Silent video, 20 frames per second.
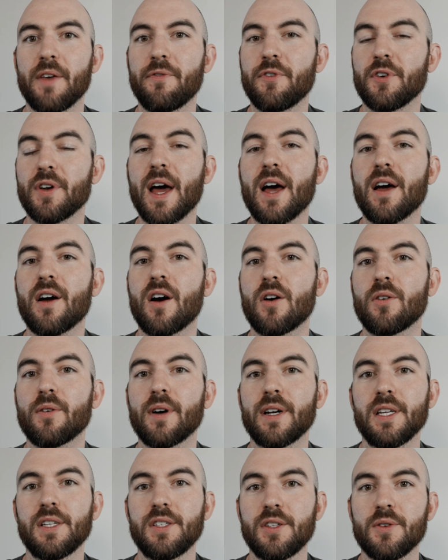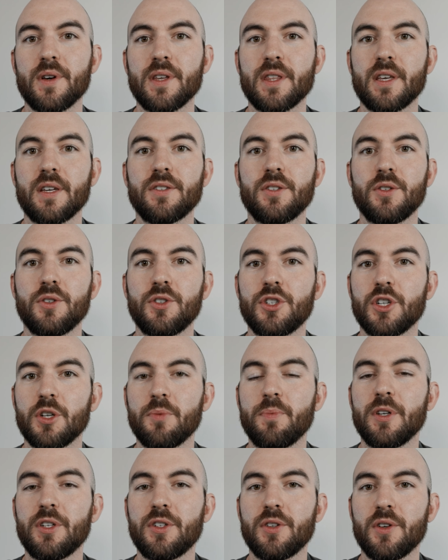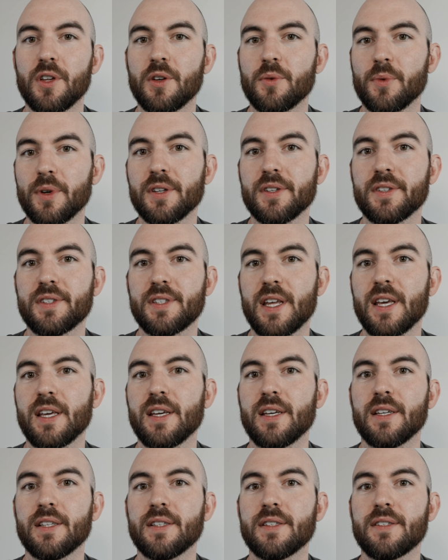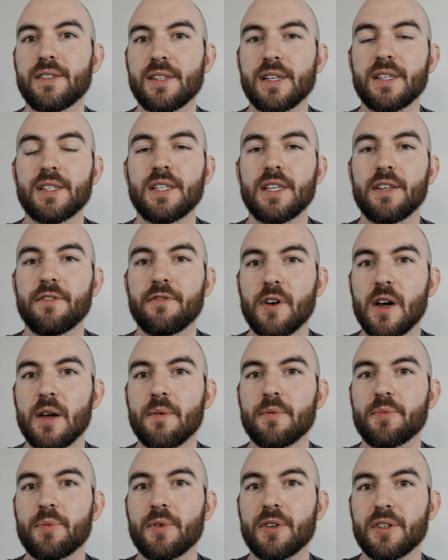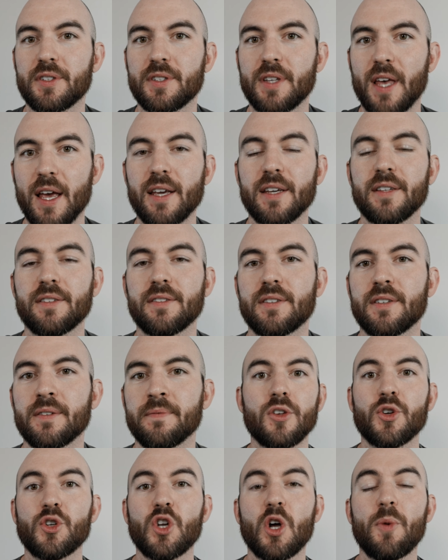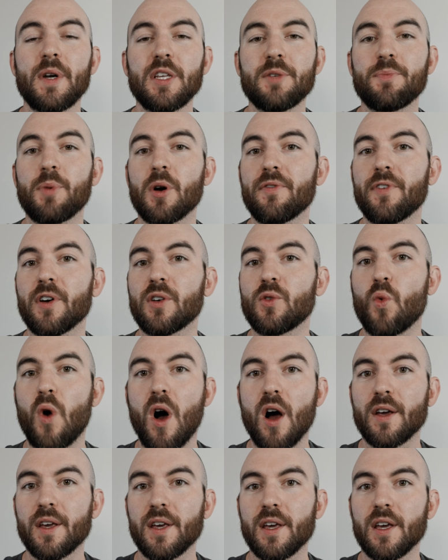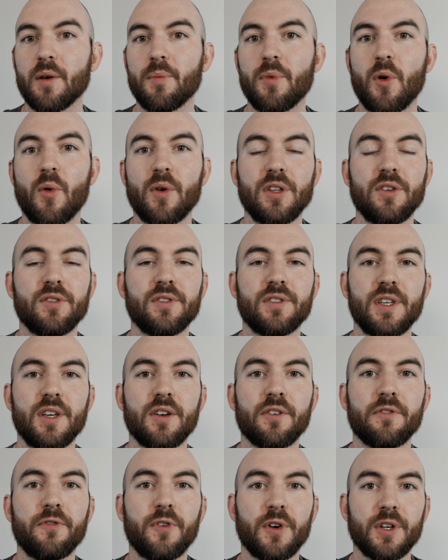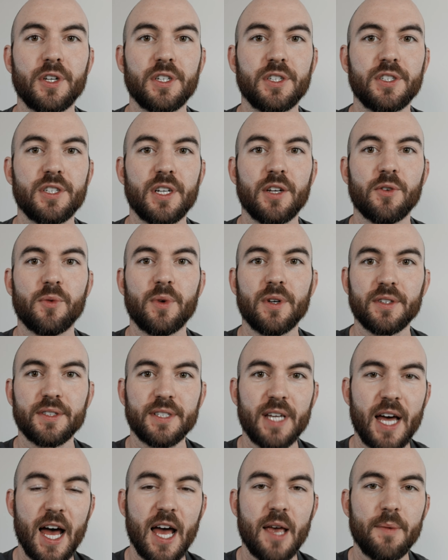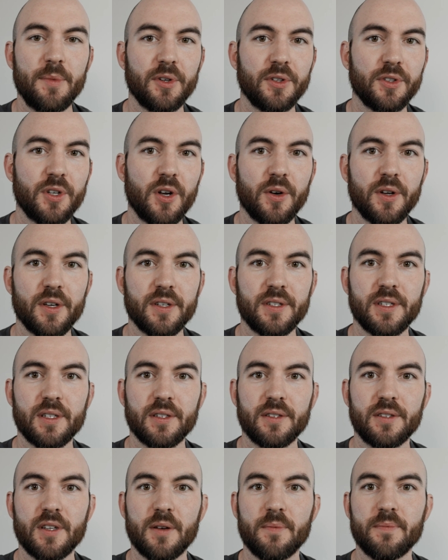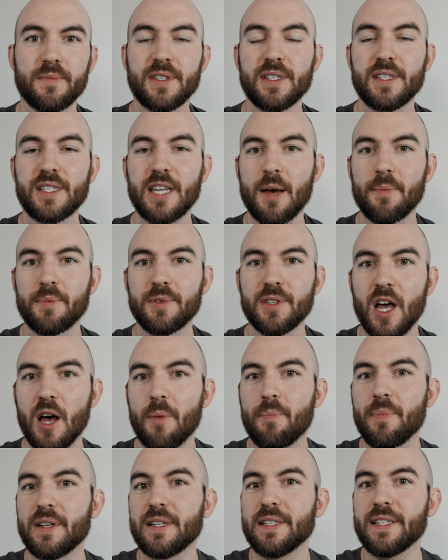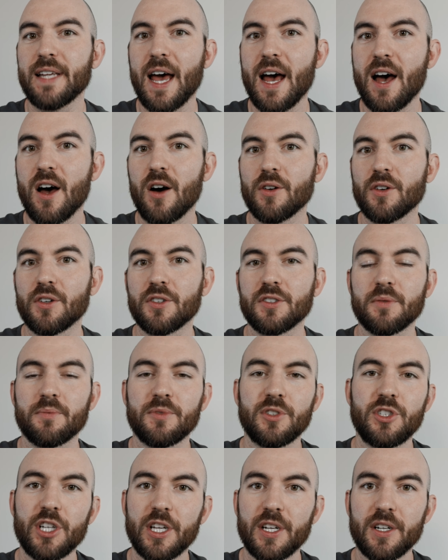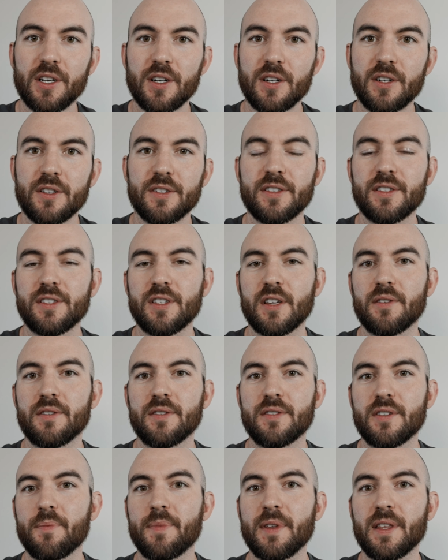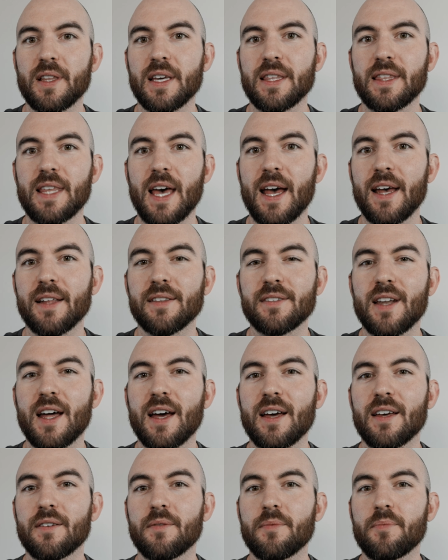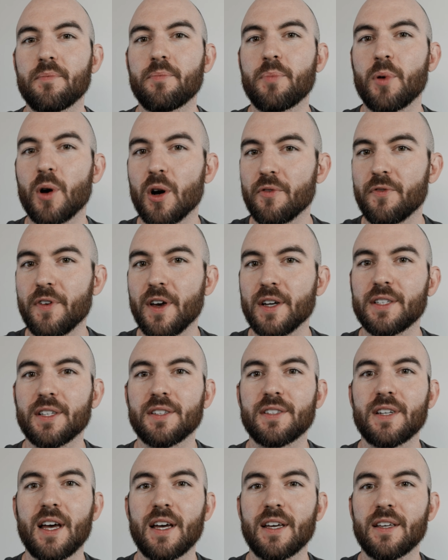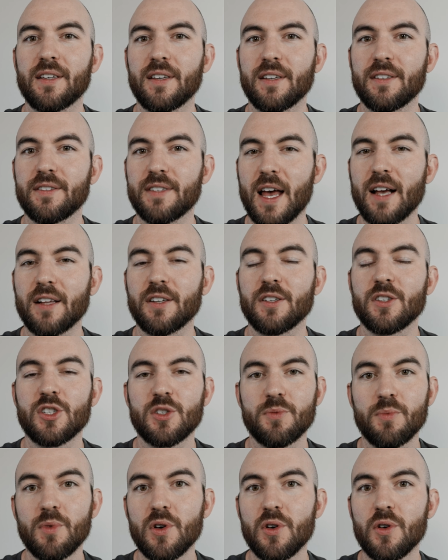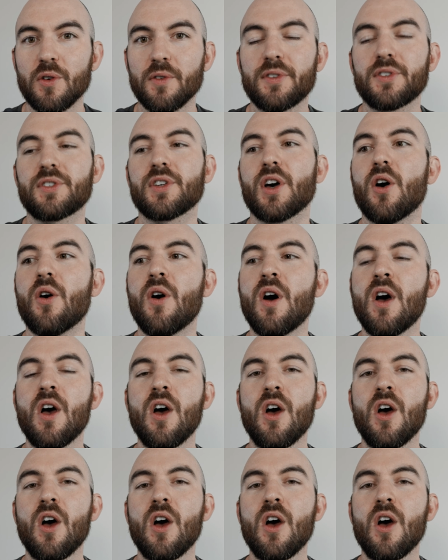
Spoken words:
if you're not already doing this, you should be shooting real estate in 60 frames per second. So nobody's perfect walking, but when you see your footage in real time, you'll notice some steps up and down or some jitters, something like that. It's not perfect, it's not exactly smooth. So